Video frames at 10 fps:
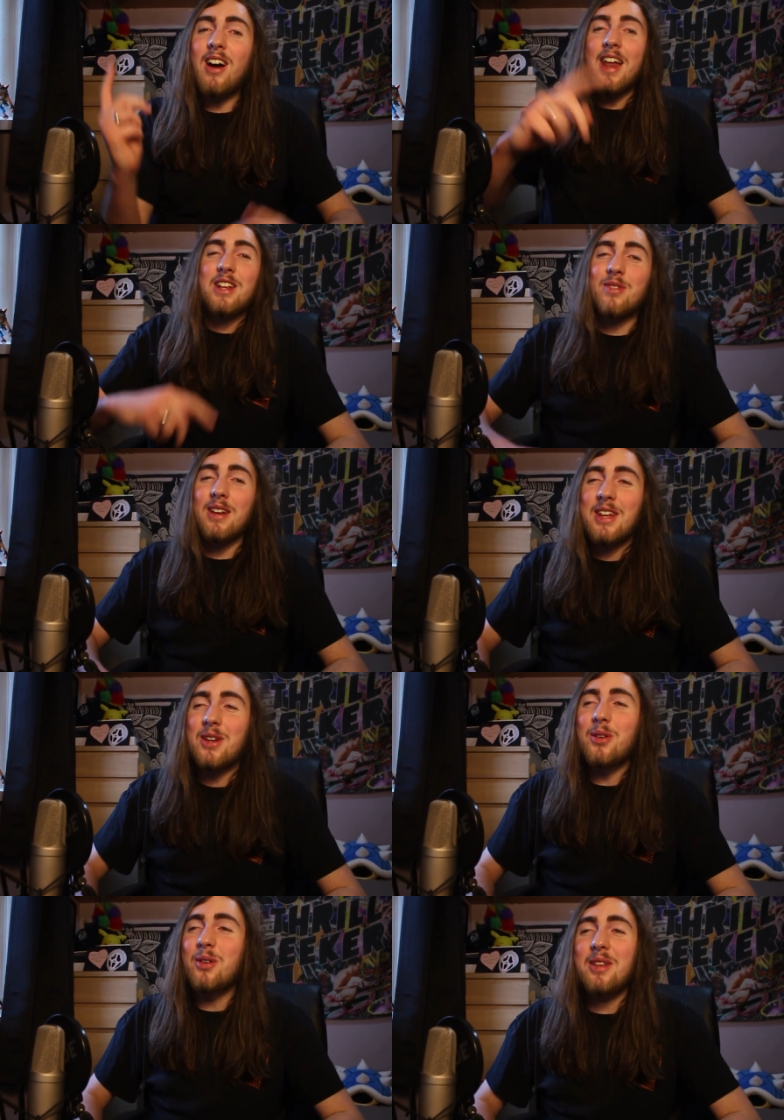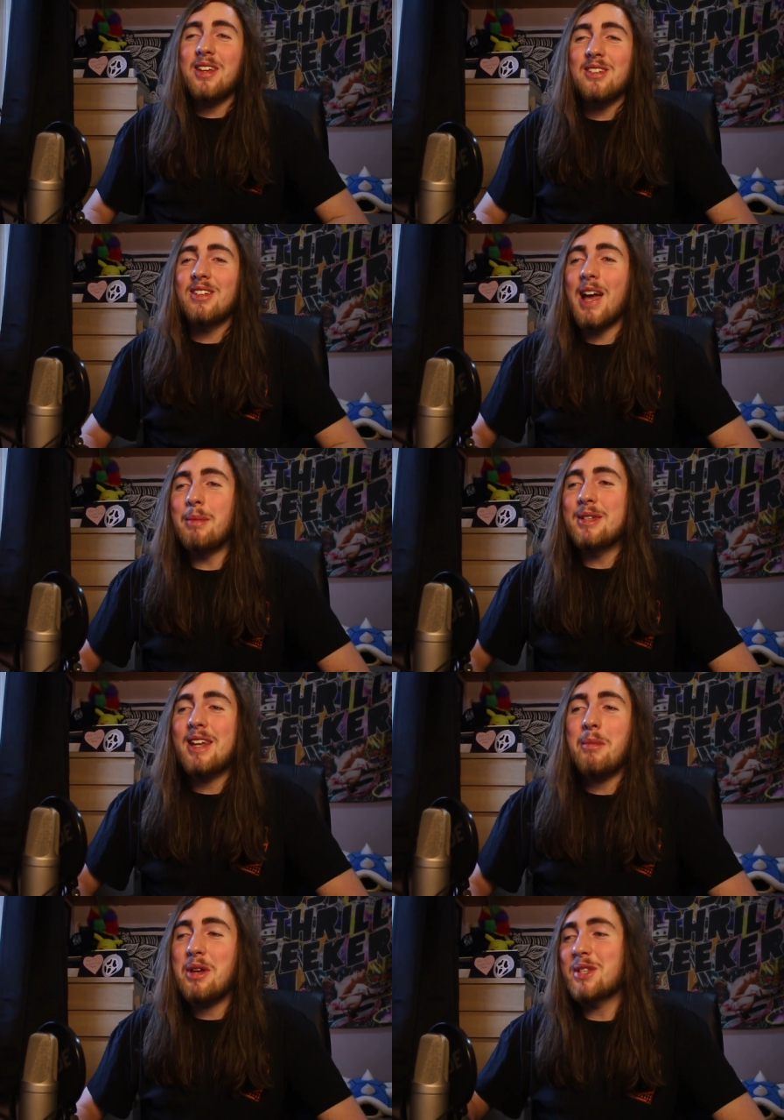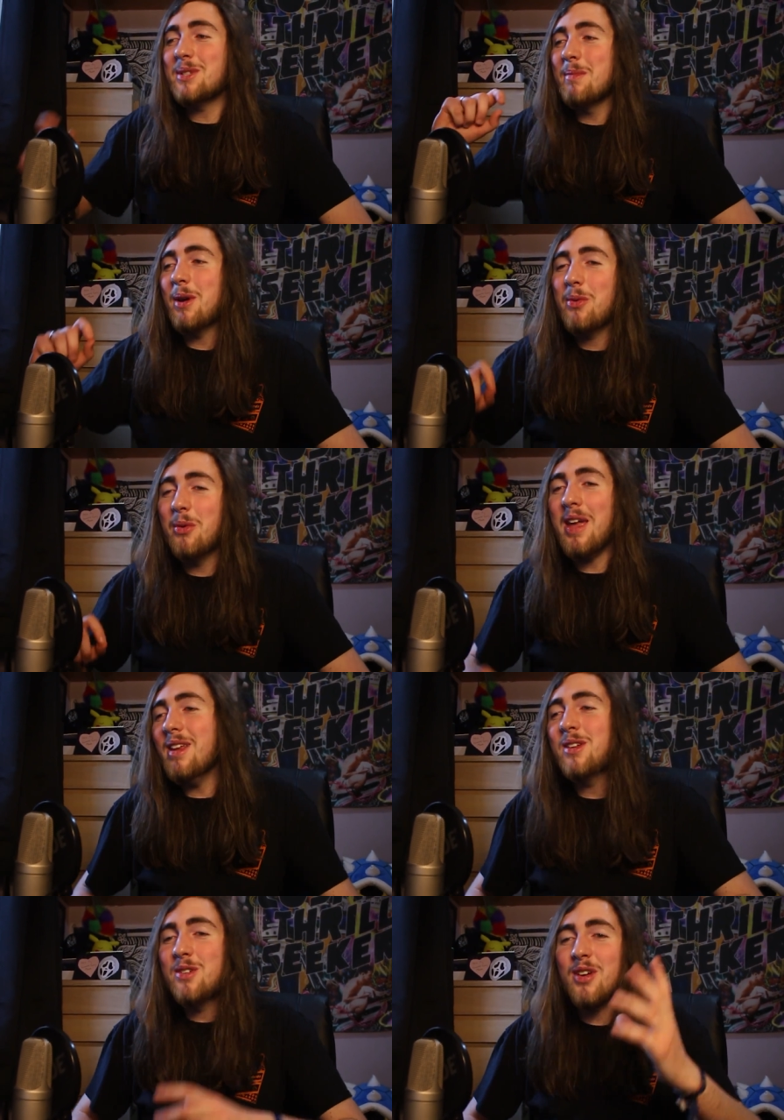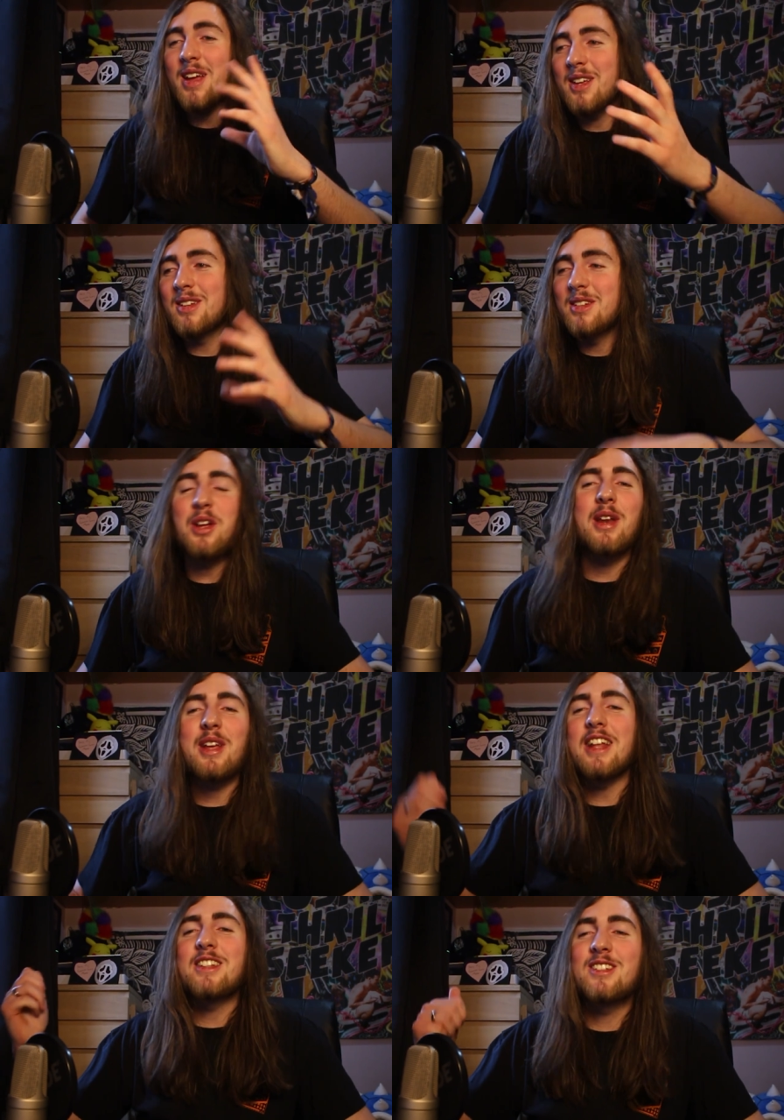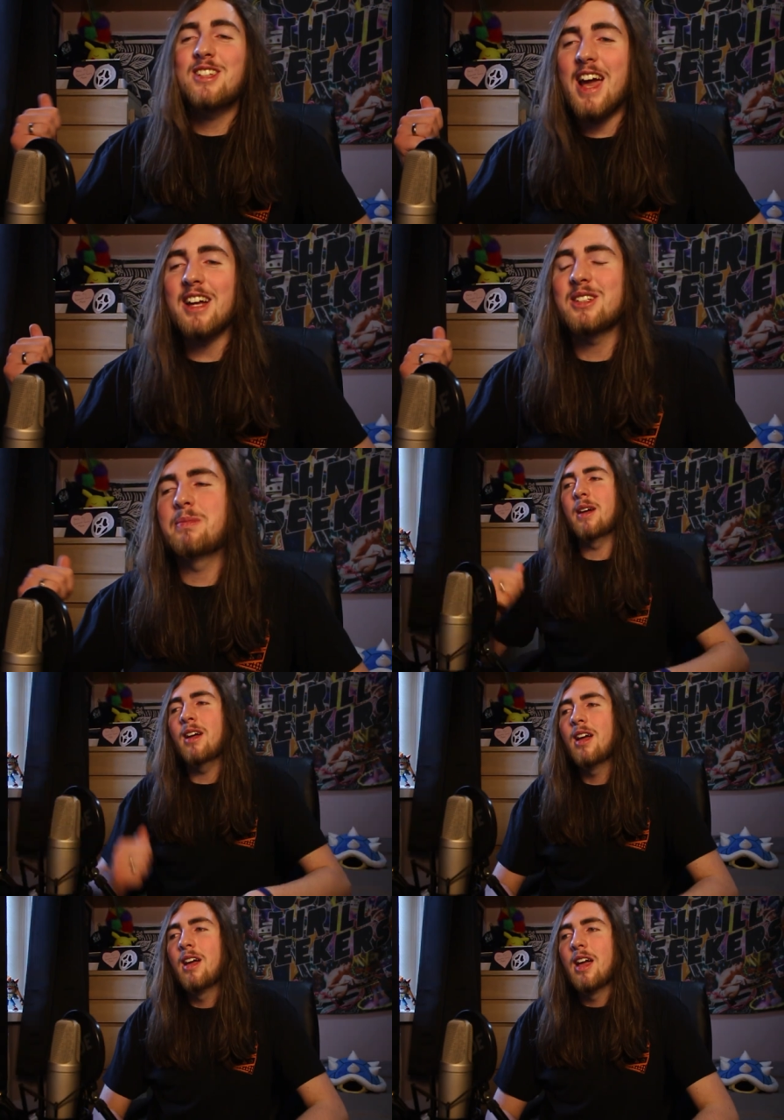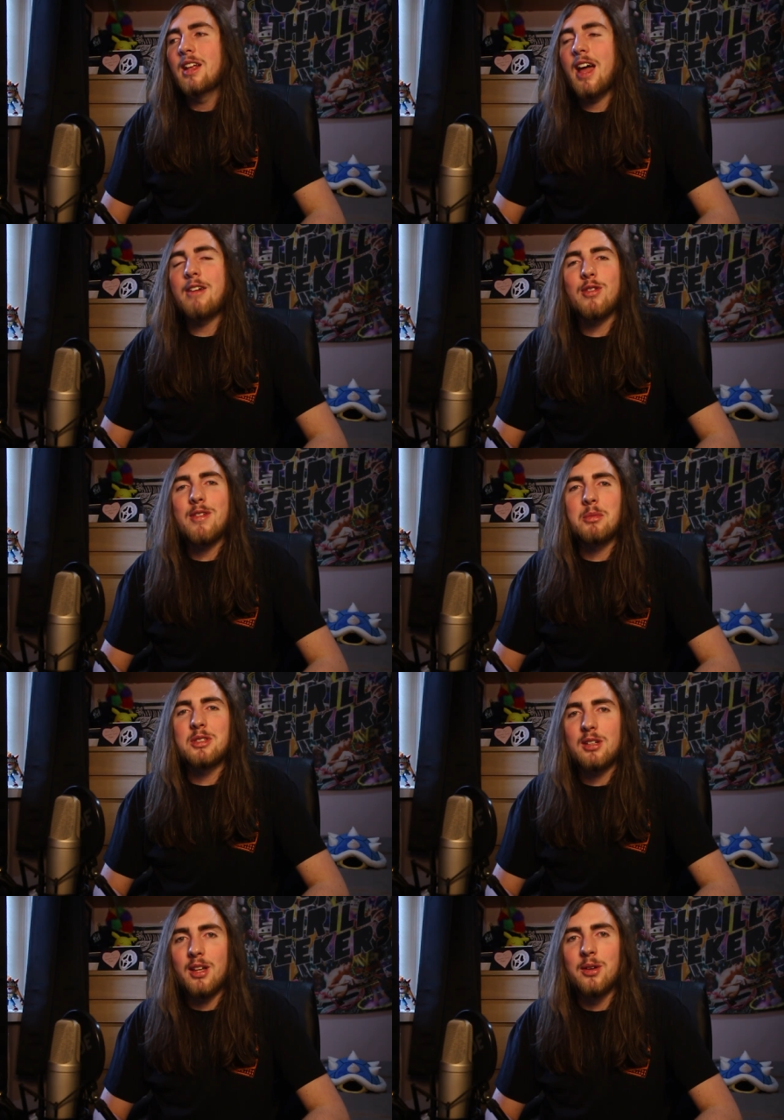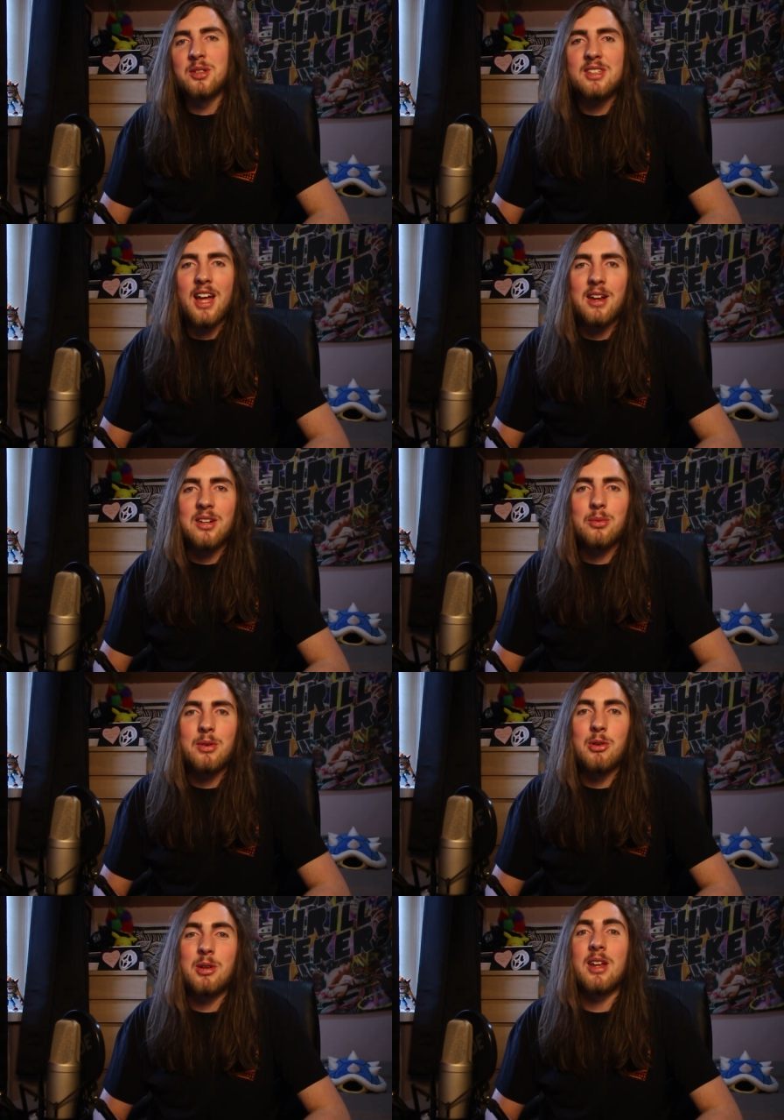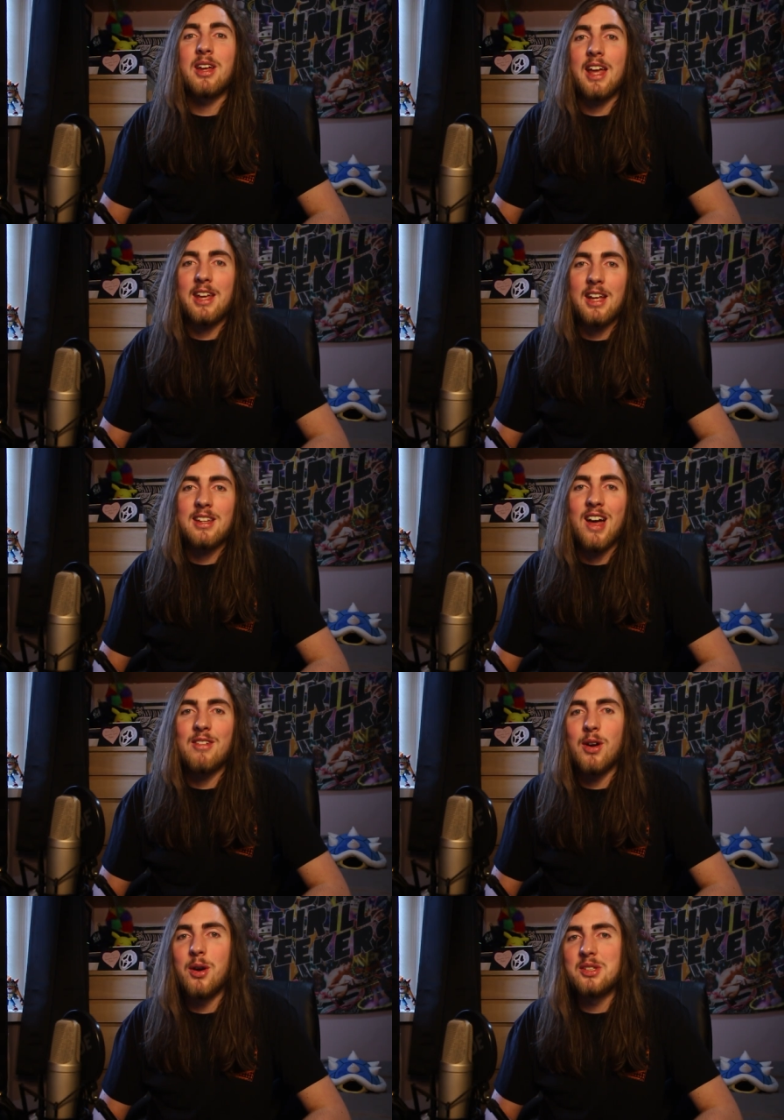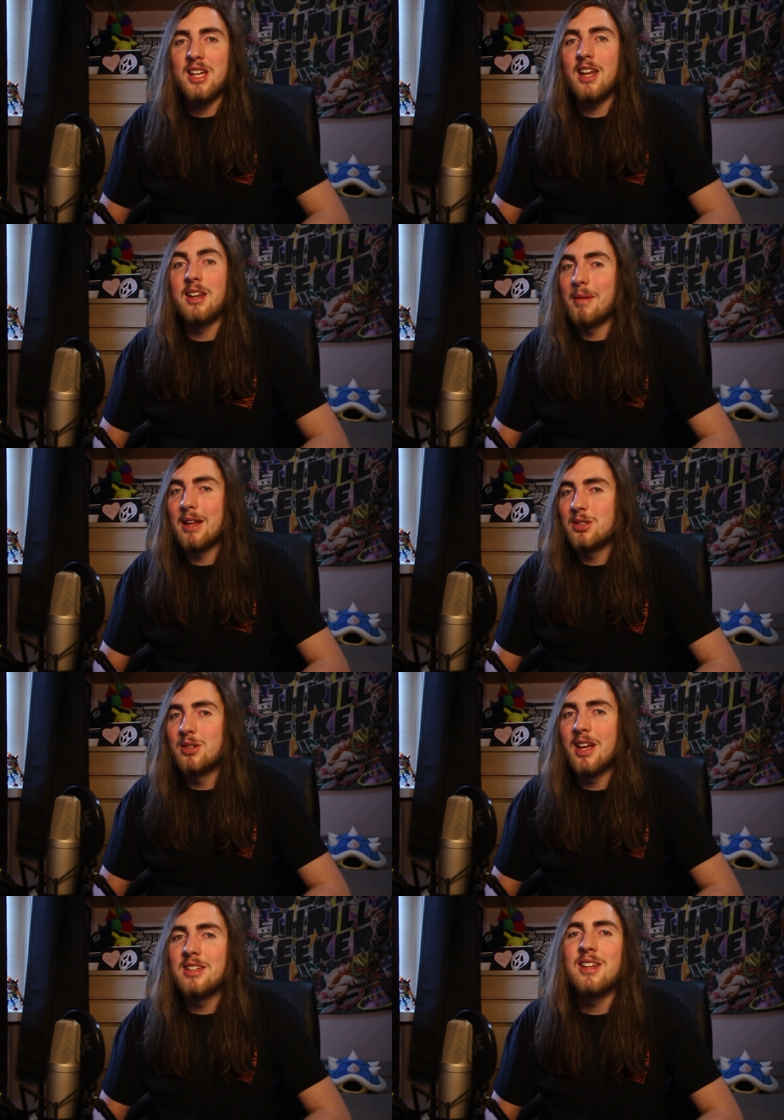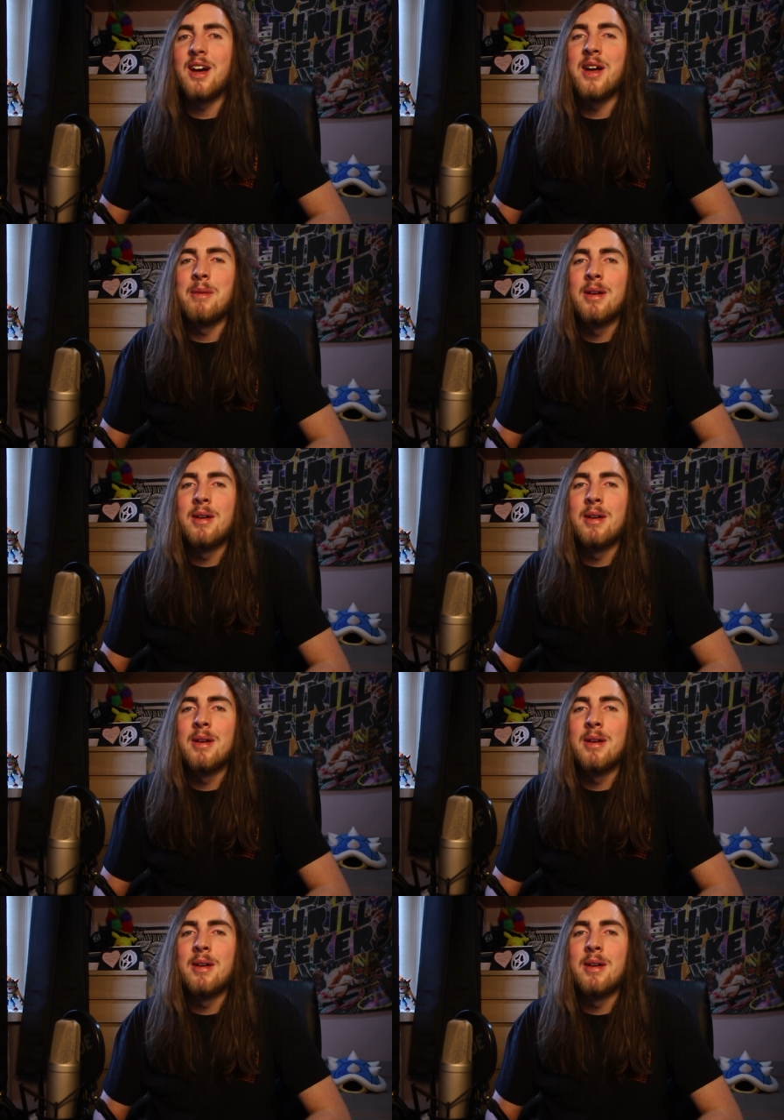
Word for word: oh, that's really cool, you're in Amsterdam, you can smoke weed and drink and get sex, but everything was closed and we were going to get kicked out of a hotel in about 2 days' time.